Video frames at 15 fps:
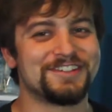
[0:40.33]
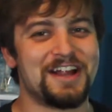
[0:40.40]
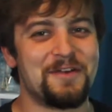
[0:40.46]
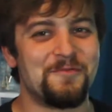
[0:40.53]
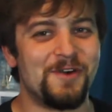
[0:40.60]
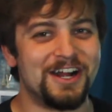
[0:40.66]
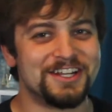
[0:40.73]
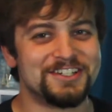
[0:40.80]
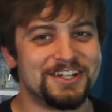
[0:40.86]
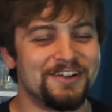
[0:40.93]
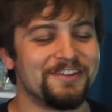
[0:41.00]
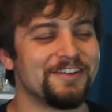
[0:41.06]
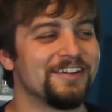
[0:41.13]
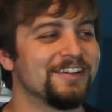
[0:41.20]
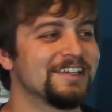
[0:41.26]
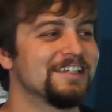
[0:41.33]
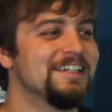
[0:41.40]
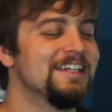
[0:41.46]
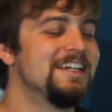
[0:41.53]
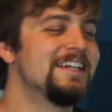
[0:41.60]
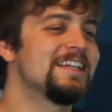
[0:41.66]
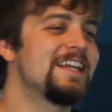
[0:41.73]
or I watch how they're
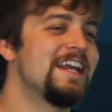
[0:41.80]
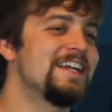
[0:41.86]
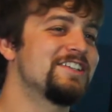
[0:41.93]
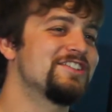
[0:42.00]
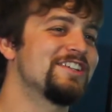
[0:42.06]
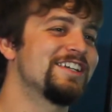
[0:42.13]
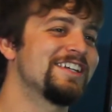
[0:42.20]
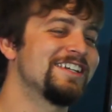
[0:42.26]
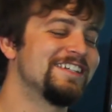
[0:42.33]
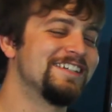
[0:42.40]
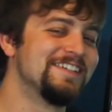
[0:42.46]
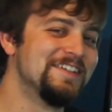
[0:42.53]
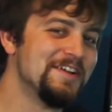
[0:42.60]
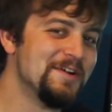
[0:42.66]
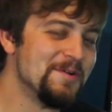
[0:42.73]
catching, and